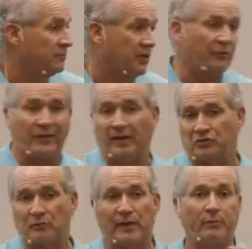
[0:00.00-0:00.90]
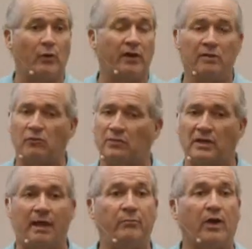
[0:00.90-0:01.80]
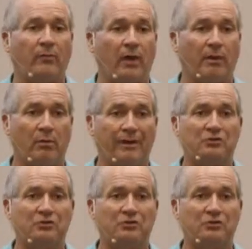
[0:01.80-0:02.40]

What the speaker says: 10,000 people hit it at one time, not a problem.